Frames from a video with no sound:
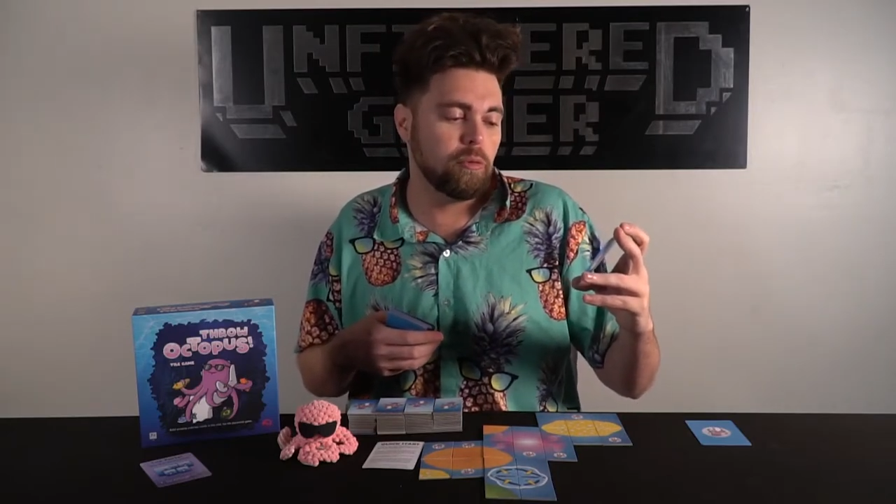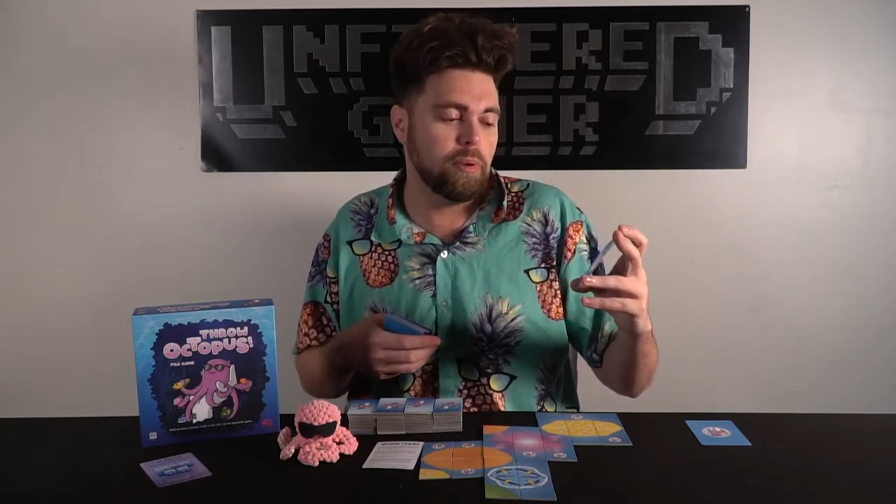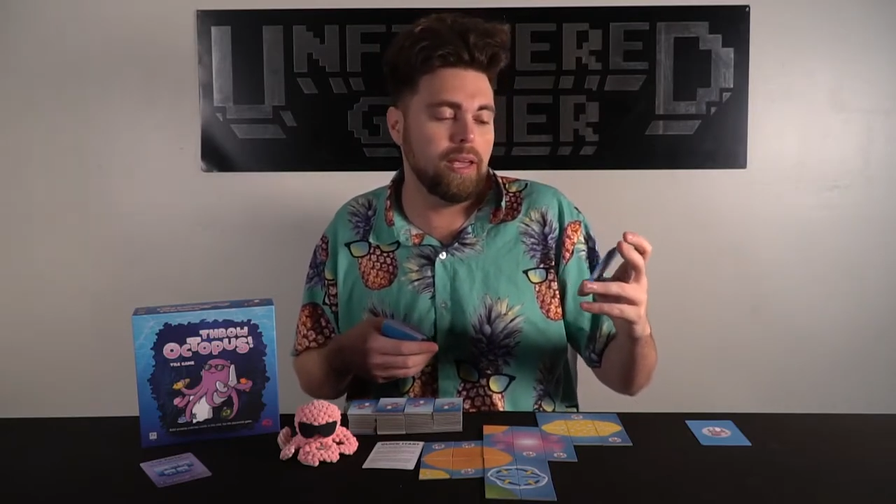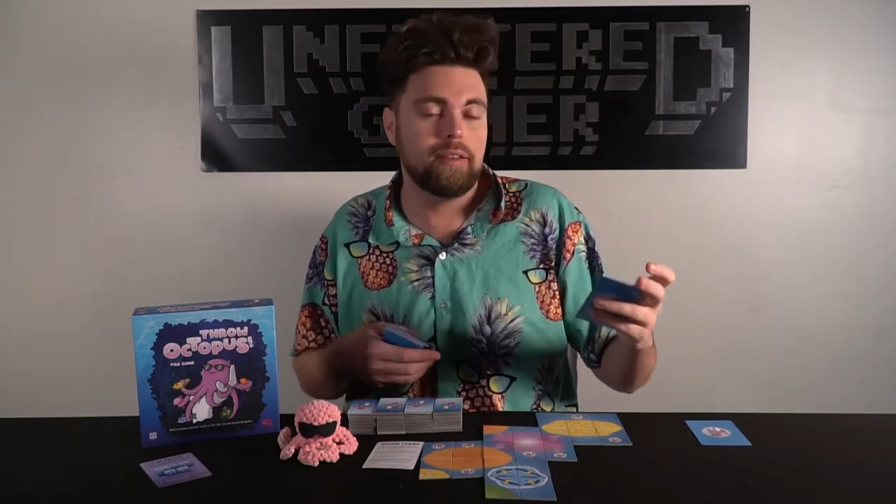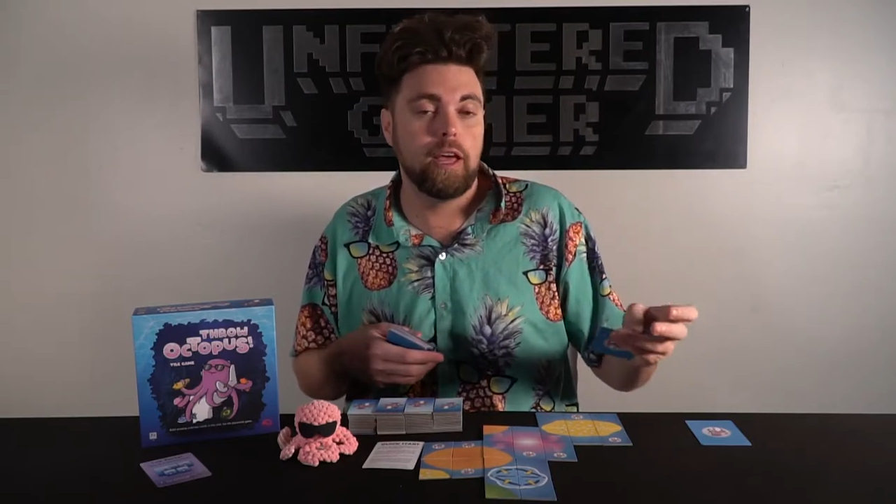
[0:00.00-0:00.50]

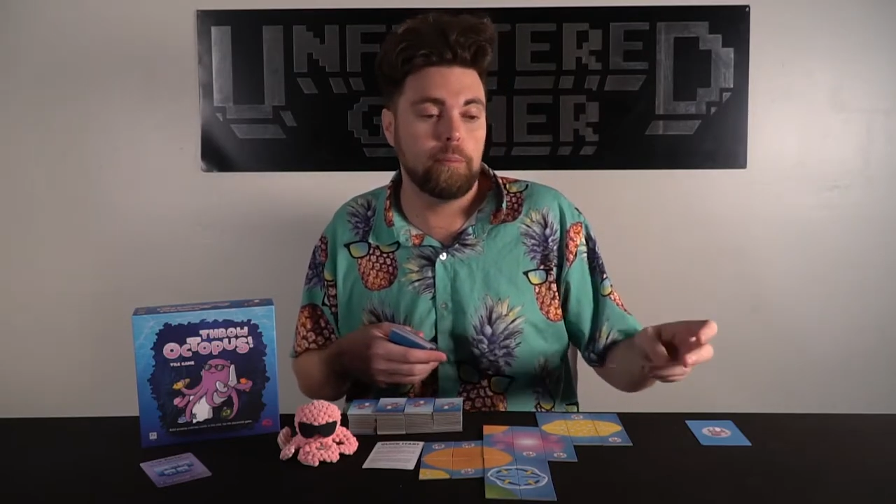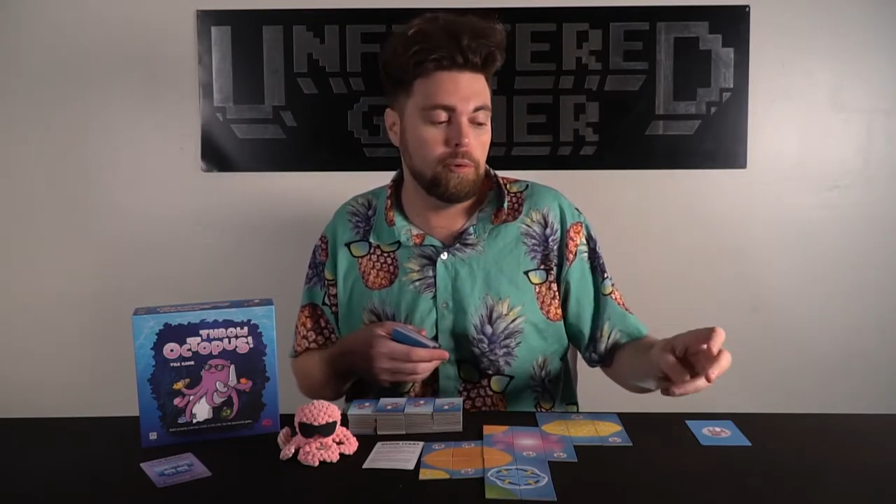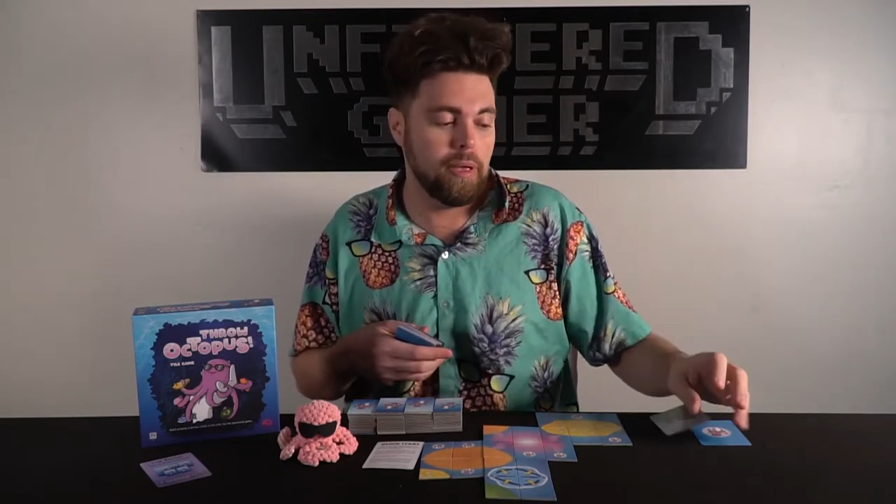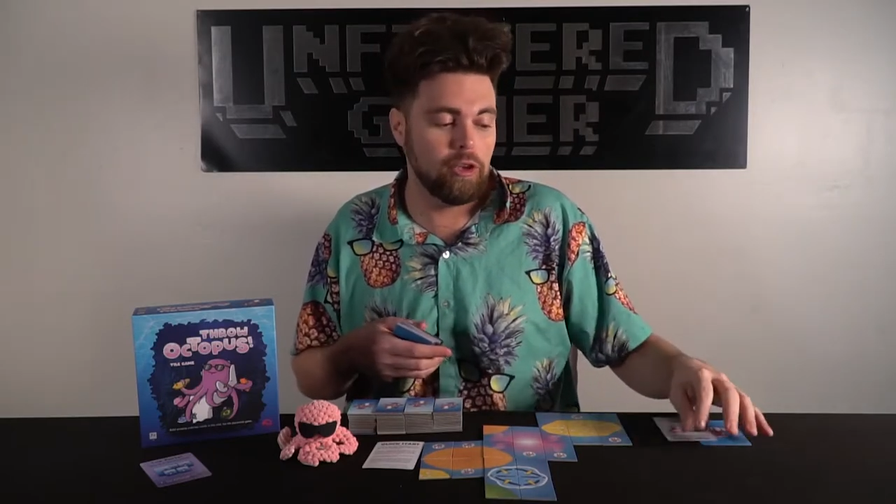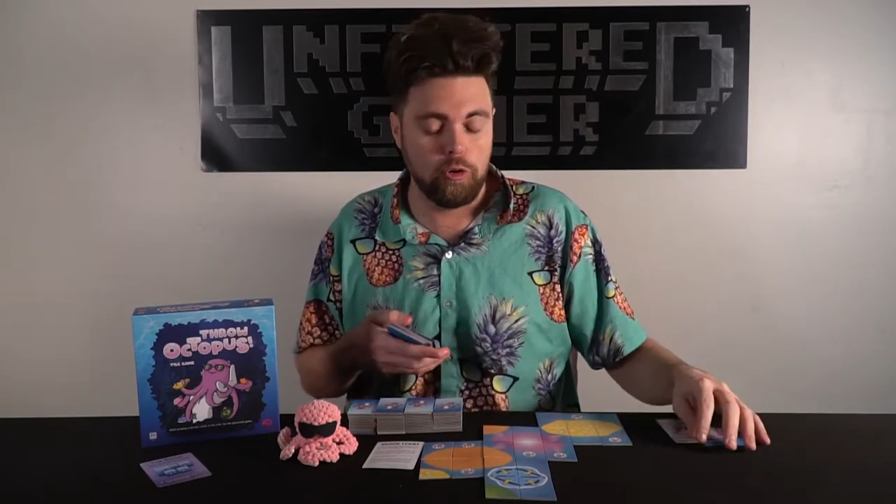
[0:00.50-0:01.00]
pink to help you
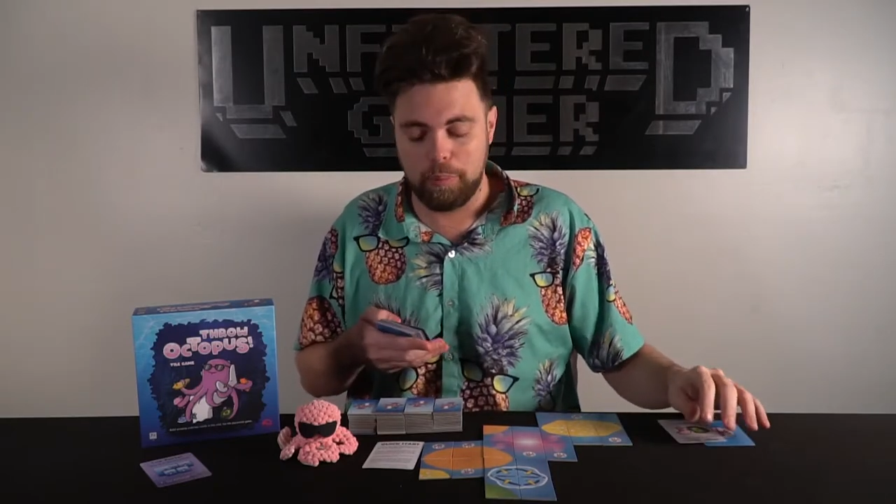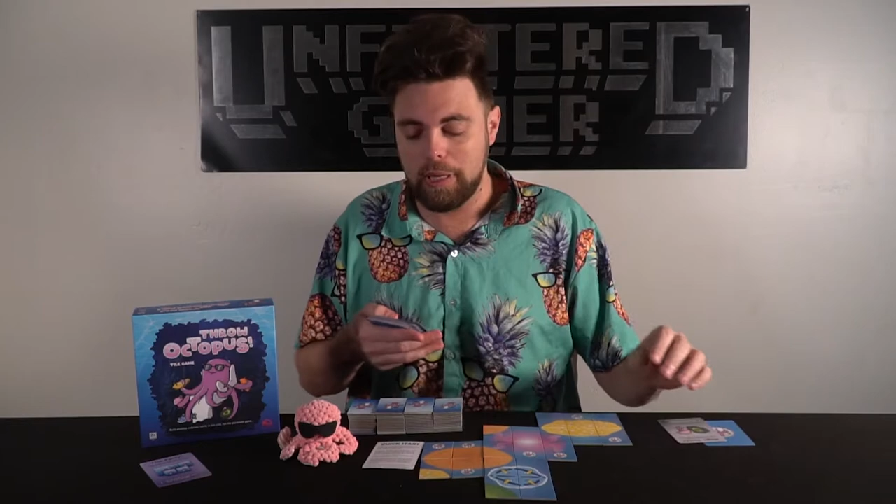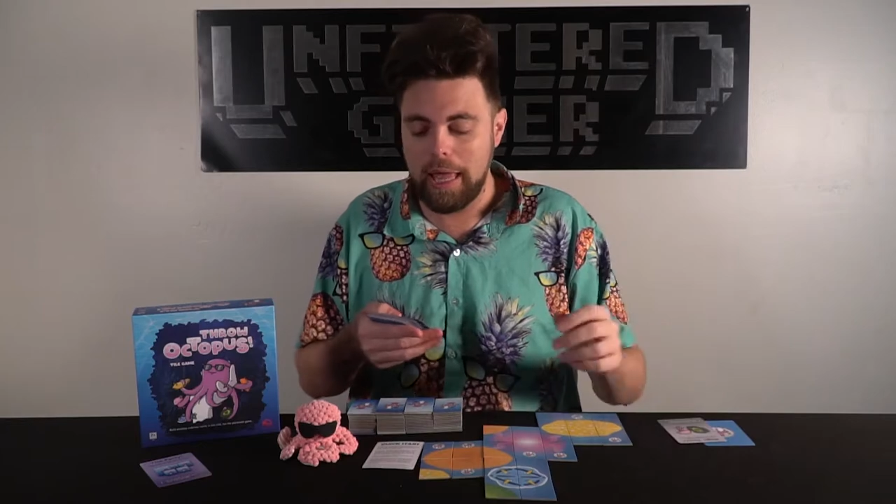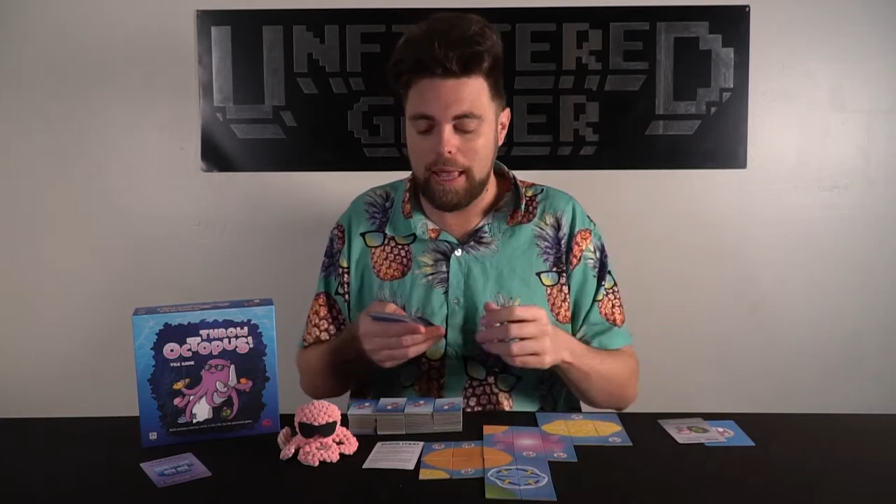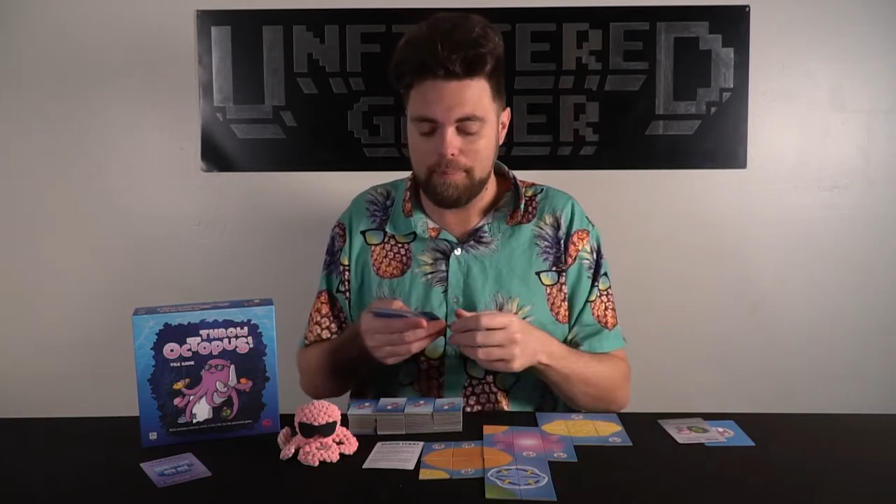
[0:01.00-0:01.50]
make your
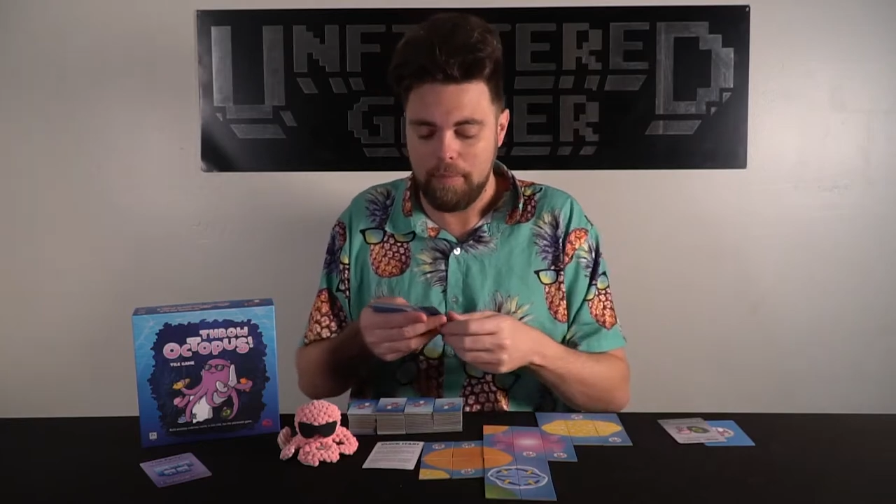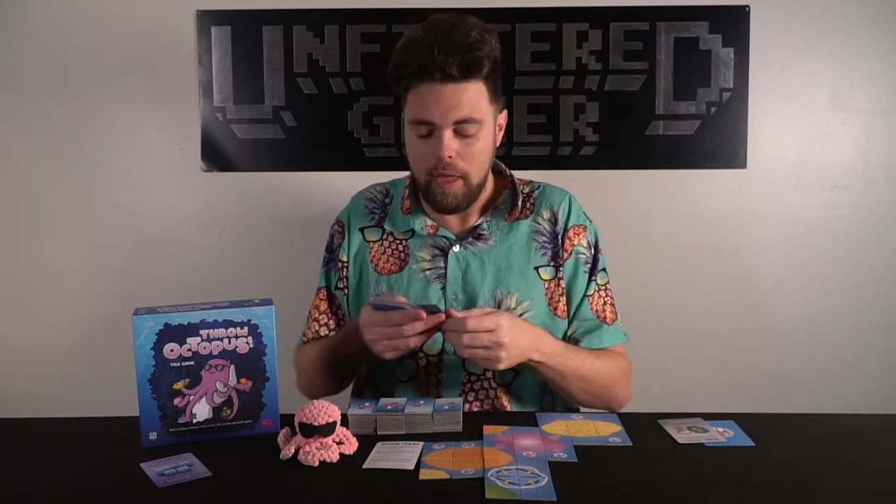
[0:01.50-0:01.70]
play.